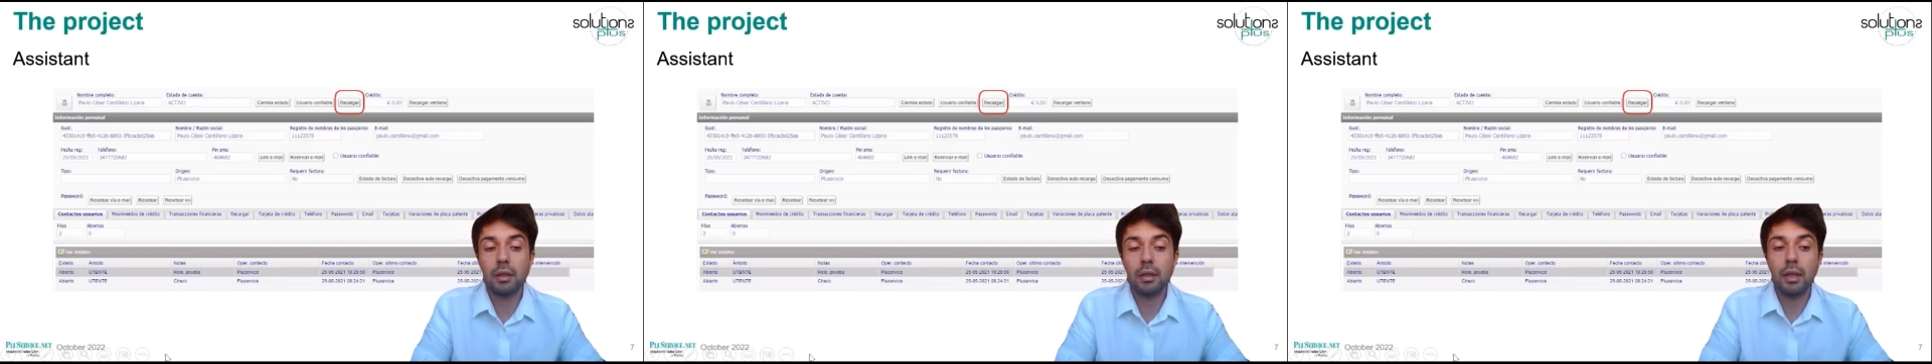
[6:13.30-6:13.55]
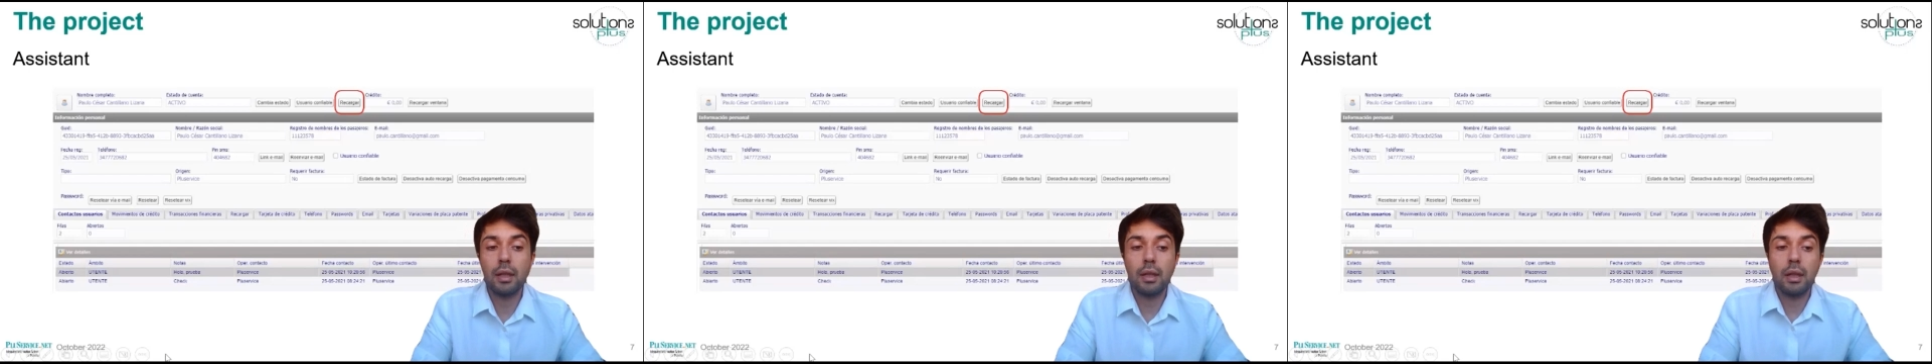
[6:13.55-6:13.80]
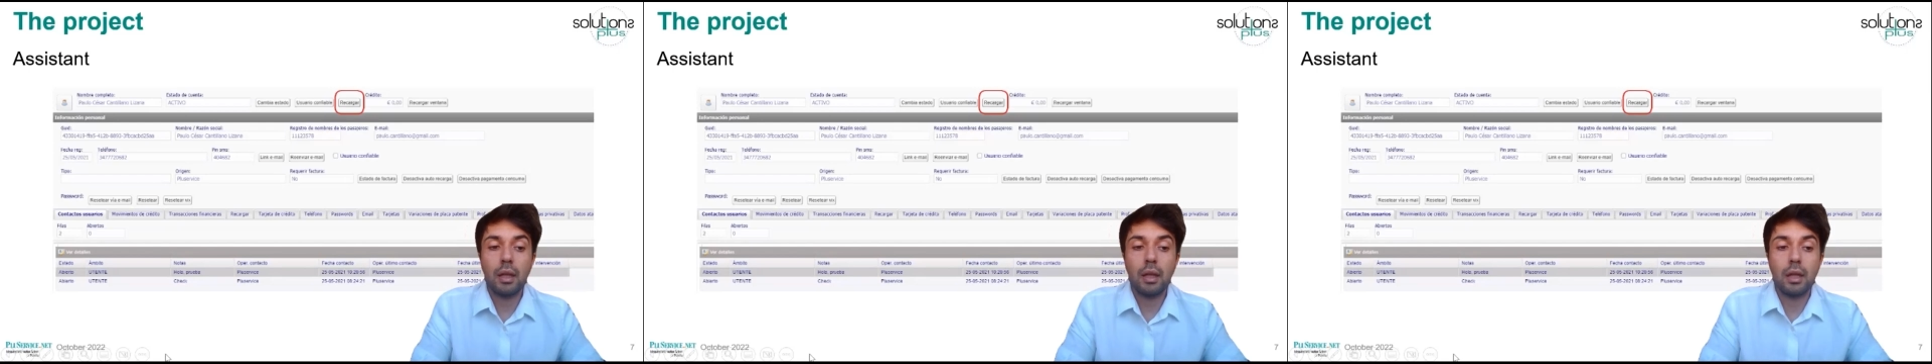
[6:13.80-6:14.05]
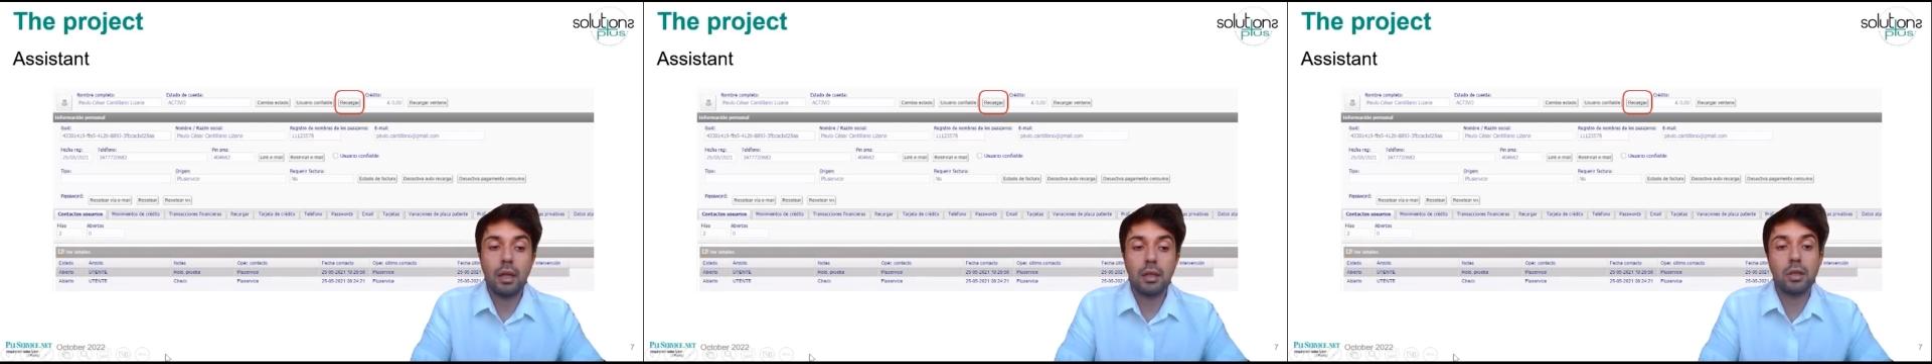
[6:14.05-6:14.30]
uh,
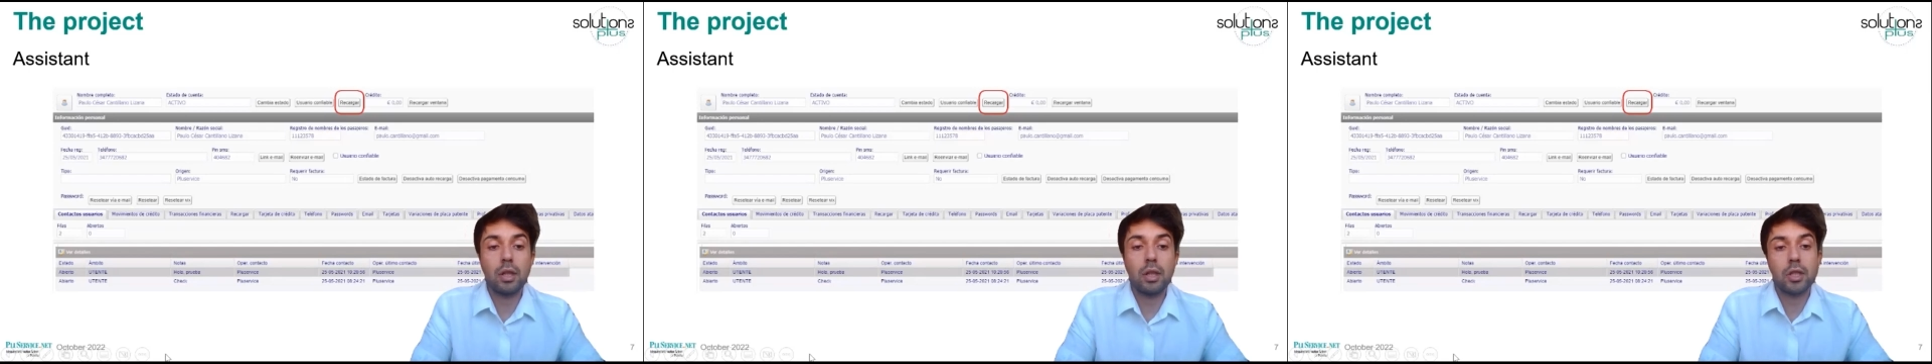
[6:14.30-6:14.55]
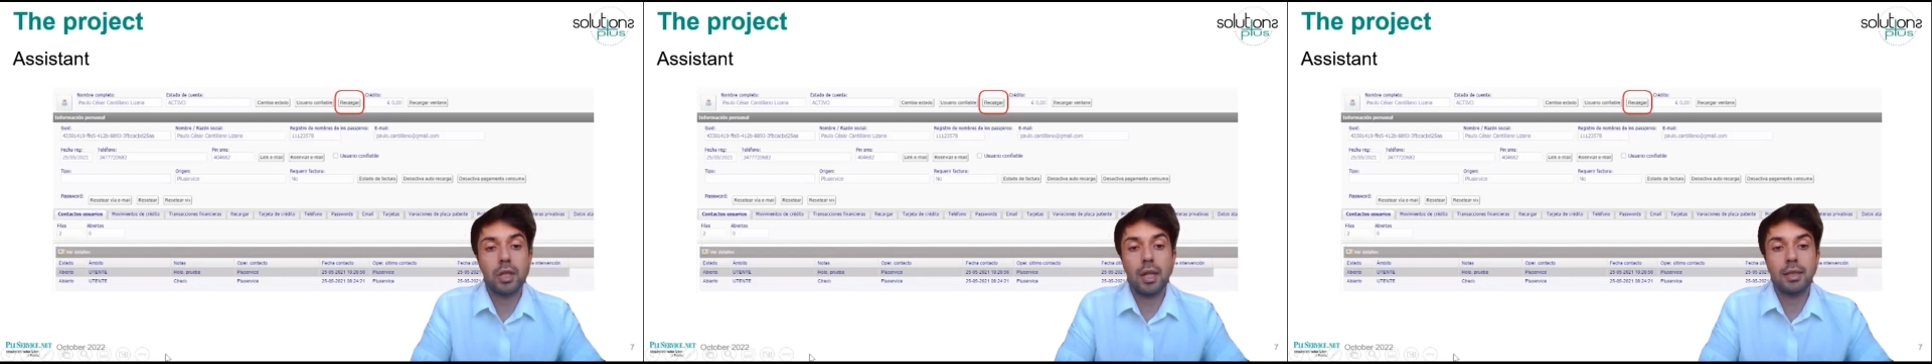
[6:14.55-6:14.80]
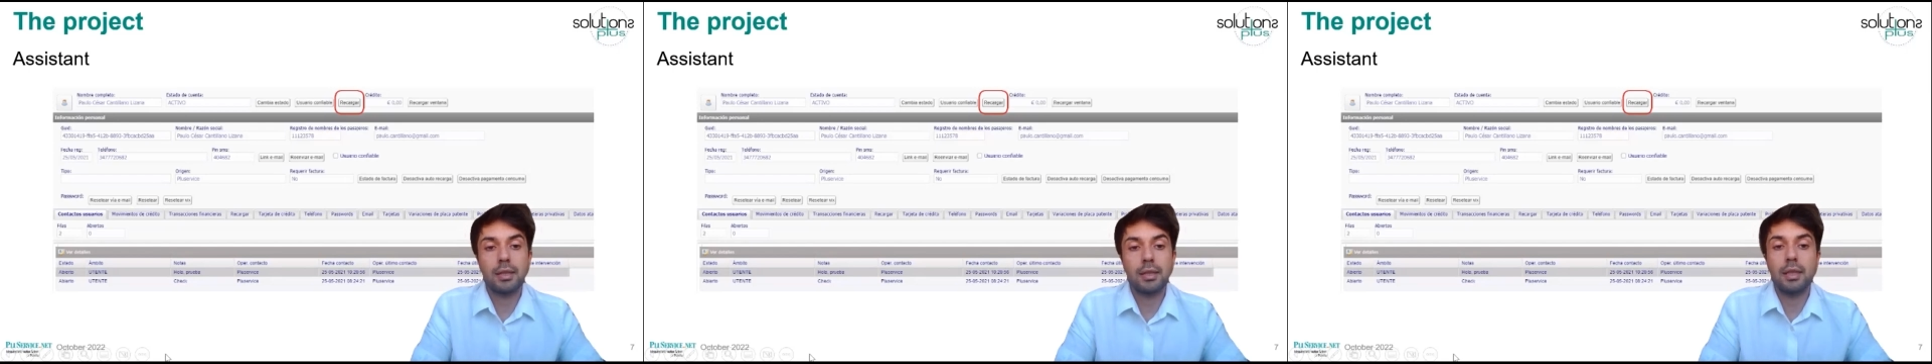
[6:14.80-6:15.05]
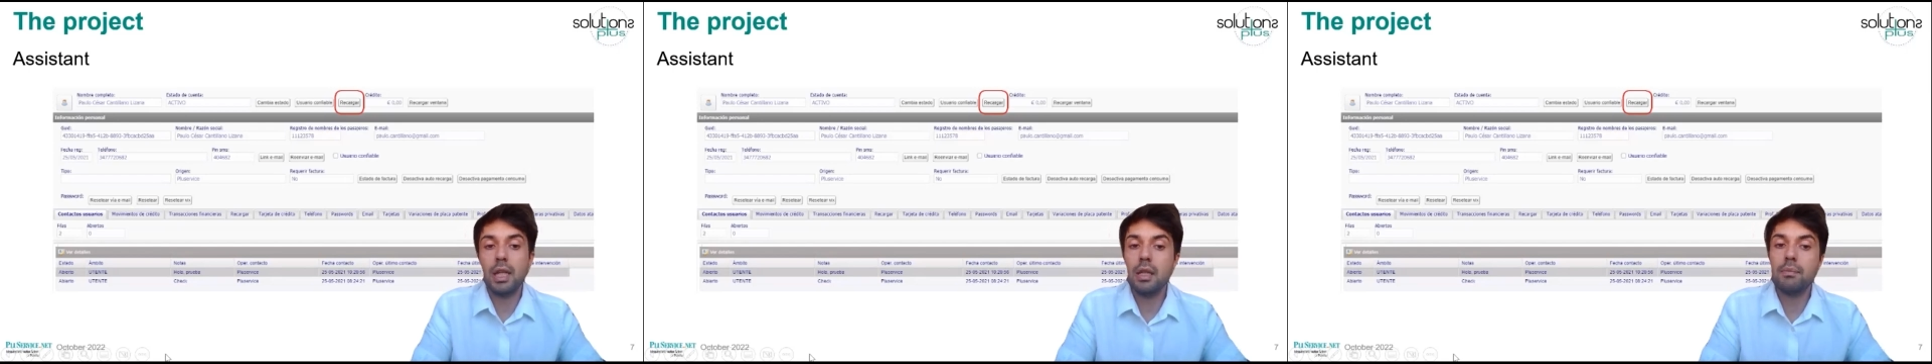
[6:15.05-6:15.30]
such as name,
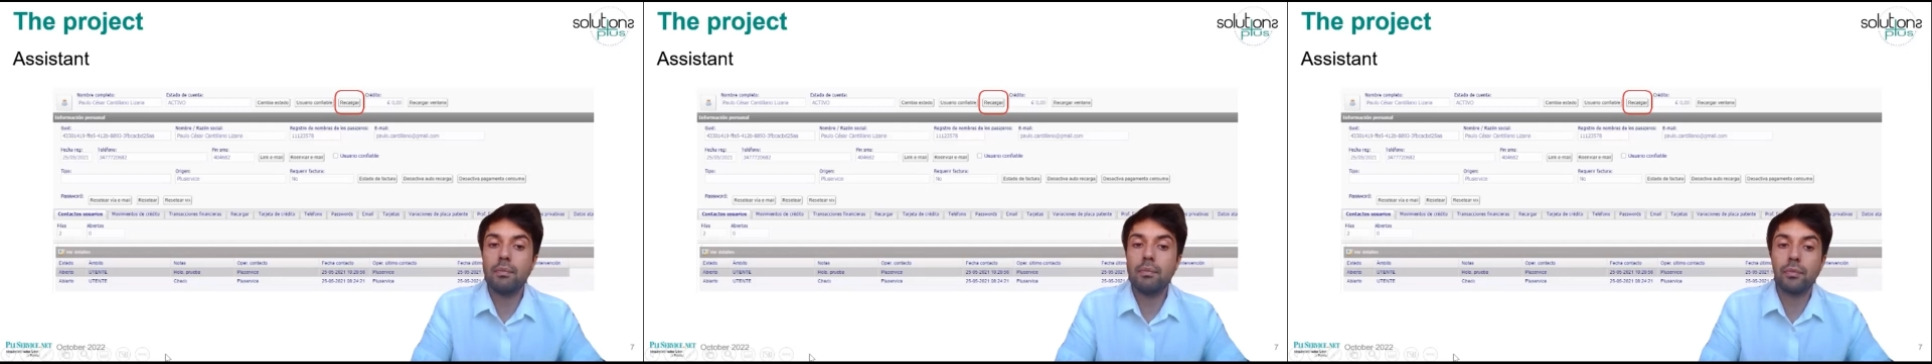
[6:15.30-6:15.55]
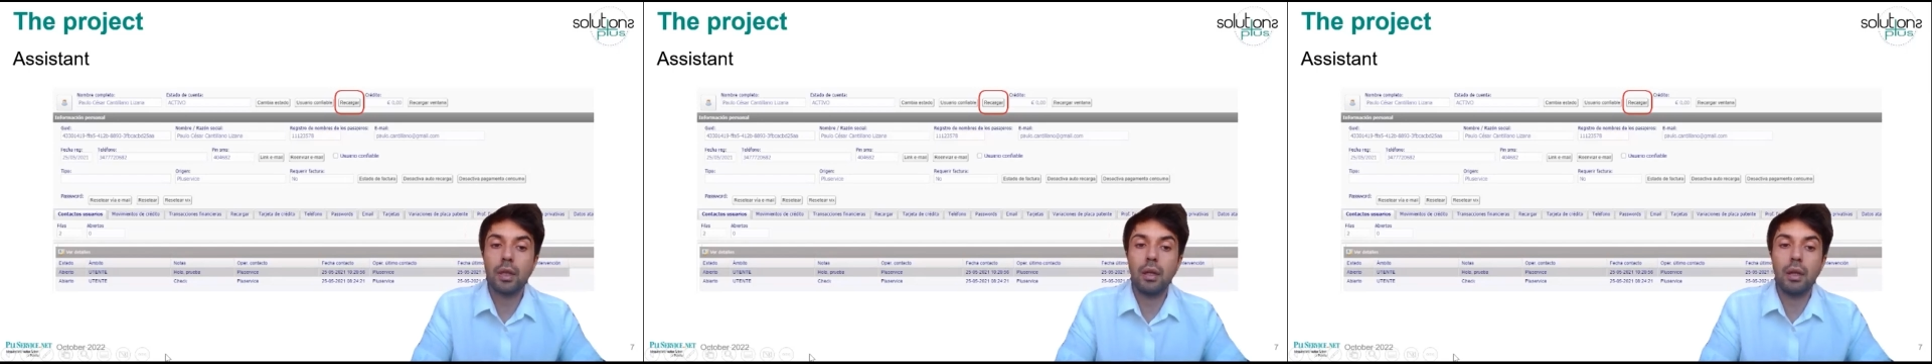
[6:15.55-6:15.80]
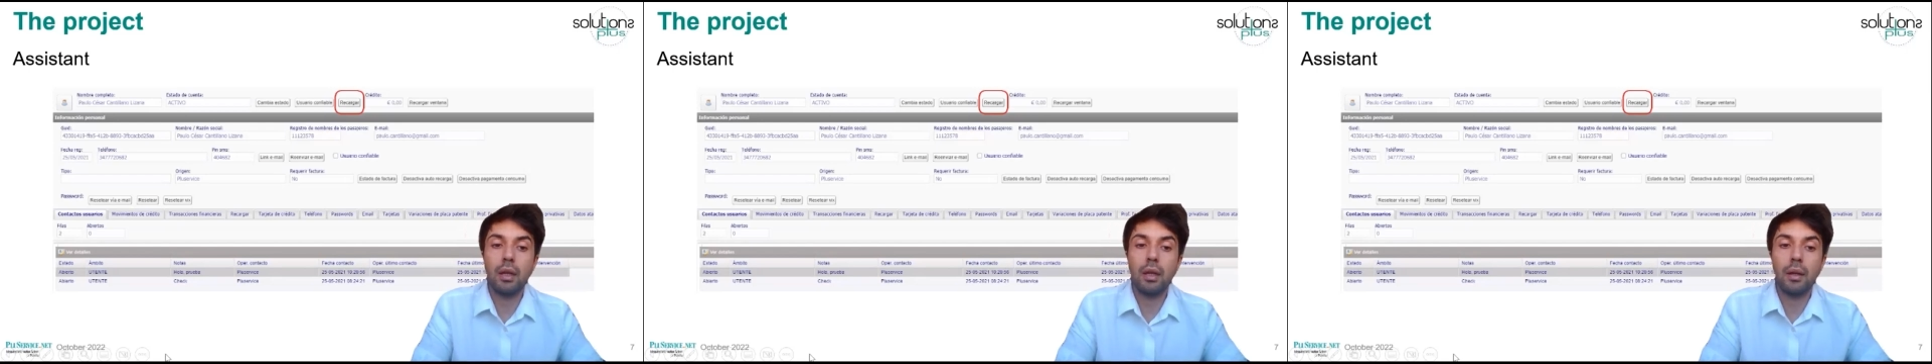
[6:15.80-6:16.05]
um,